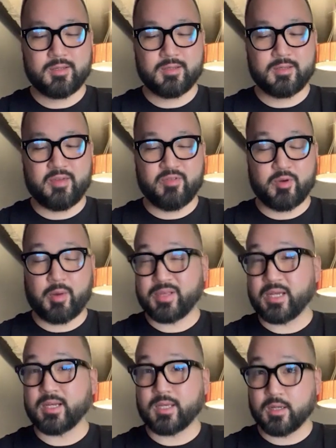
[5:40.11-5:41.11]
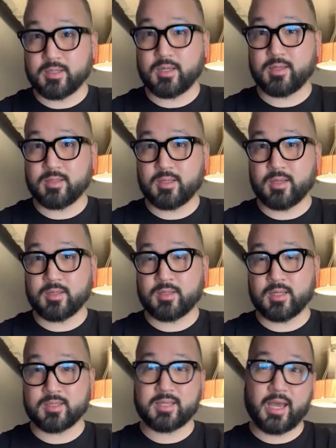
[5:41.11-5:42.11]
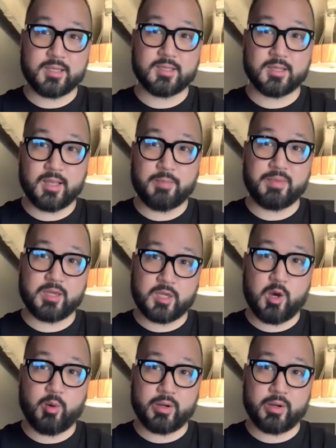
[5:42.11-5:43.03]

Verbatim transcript: even though I pleaded guilty, d- decided to let me go and,